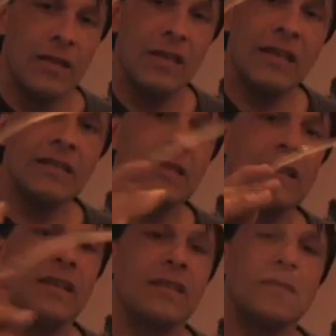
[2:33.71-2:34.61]
This
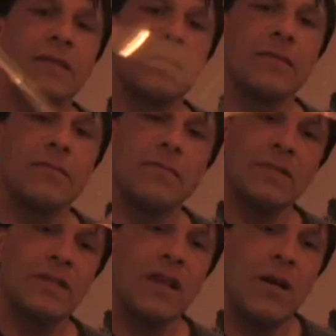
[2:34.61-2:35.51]
is
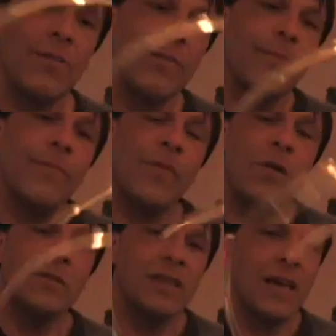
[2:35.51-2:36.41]
some
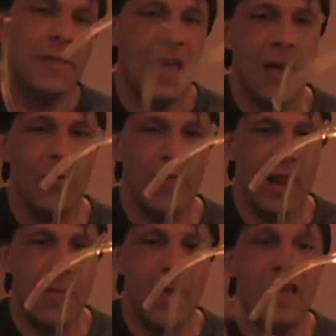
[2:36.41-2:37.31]
prototype cable that
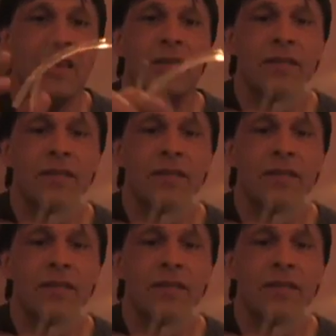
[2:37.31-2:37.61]
I made.